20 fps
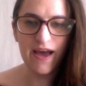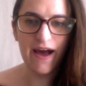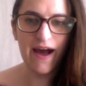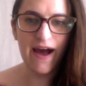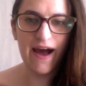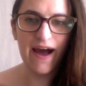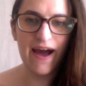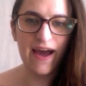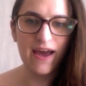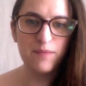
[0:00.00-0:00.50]

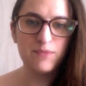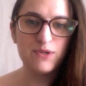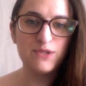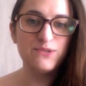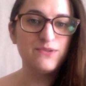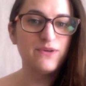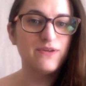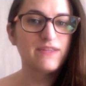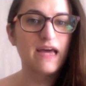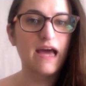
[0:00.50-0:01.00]
I'm
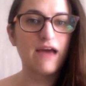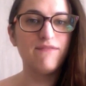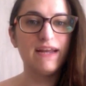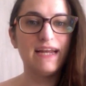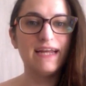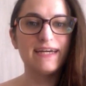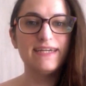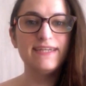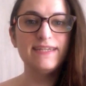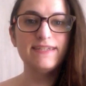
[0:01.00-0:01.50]
also on
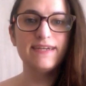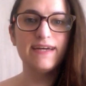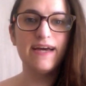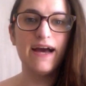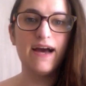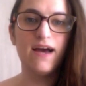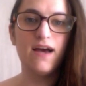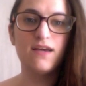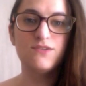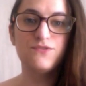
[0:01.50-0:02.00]
Ravelry
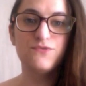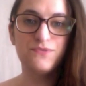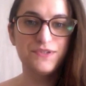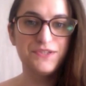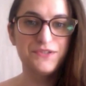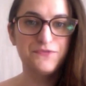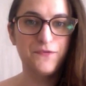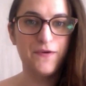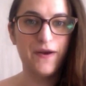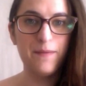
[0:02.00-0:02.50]
as
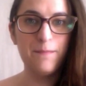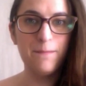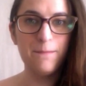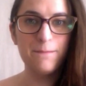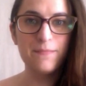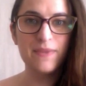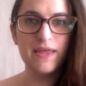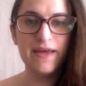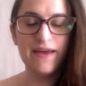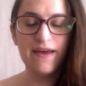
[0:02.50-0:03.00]
freezeframe
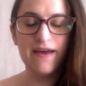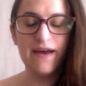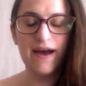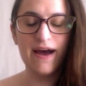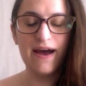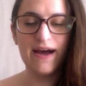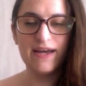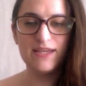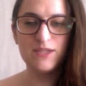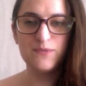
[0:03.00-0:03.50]

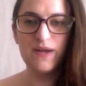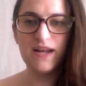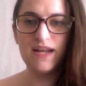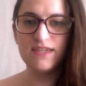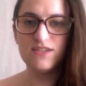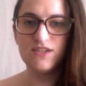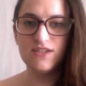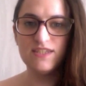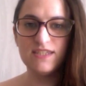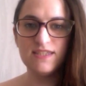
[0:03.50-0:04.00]
as well
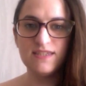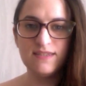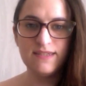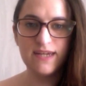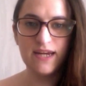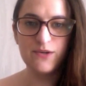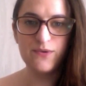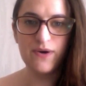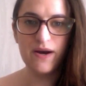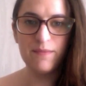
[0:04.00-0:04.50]
as on
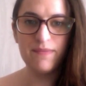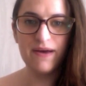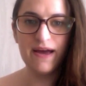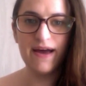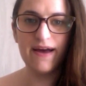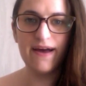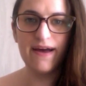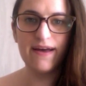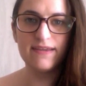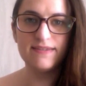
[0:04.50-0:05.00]
Instagram
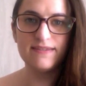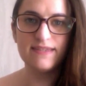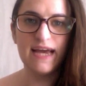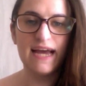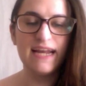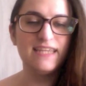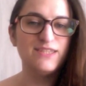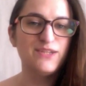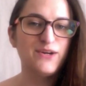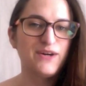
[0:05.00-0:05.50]
as
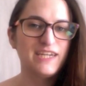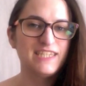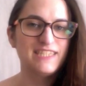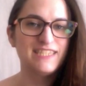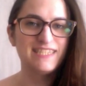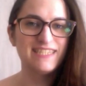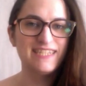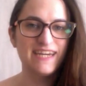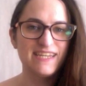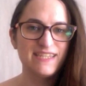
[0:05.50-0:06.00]

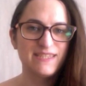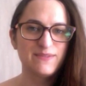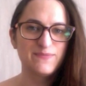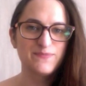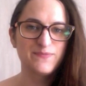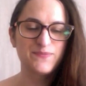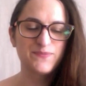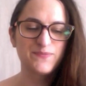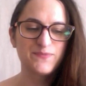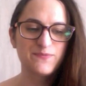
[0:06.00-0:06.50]
alinor89.
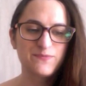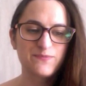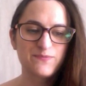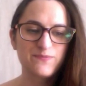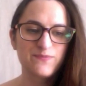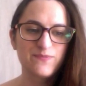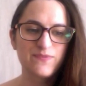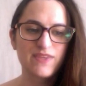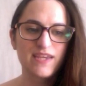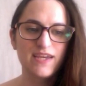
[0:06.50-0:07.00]

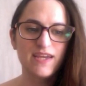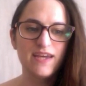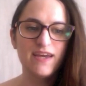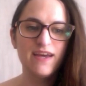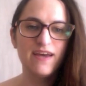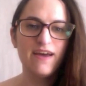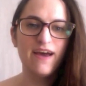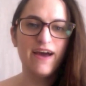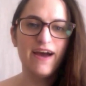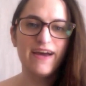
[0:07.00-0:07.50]

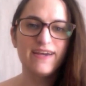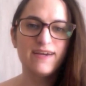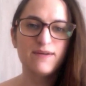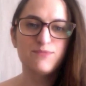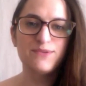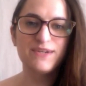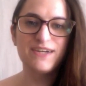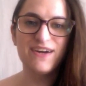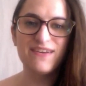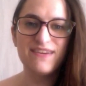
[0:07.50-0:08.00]
I am
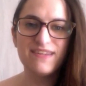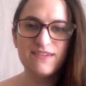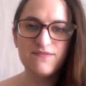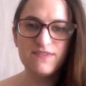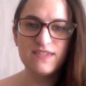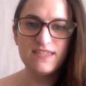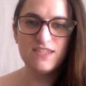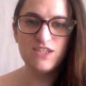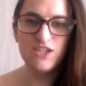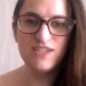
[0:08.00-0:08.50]
recording
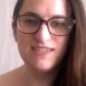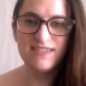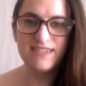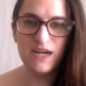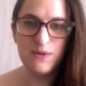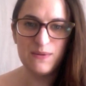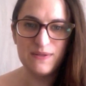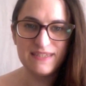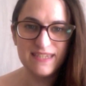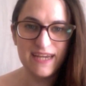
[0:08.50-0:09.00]
this just
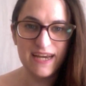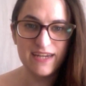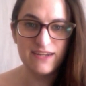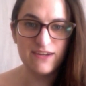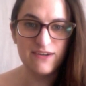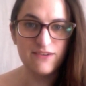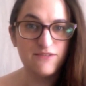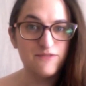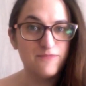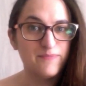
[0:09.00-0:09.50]
outside
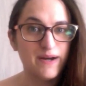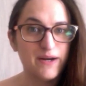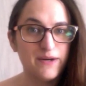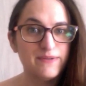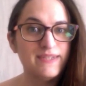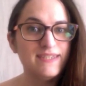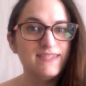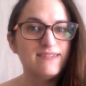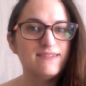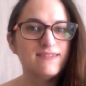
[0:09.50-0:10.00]
of
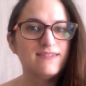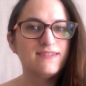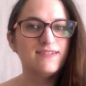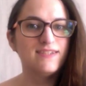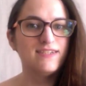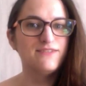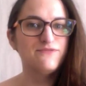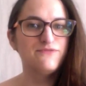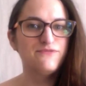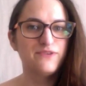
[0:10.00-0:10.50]
Paris
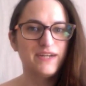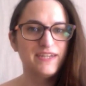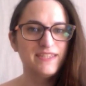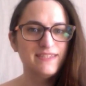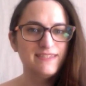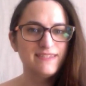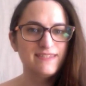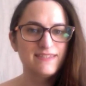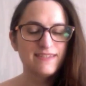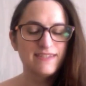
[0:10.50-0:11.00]
in
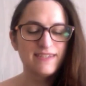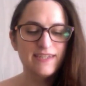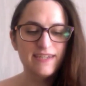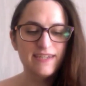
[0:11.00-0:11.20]
France,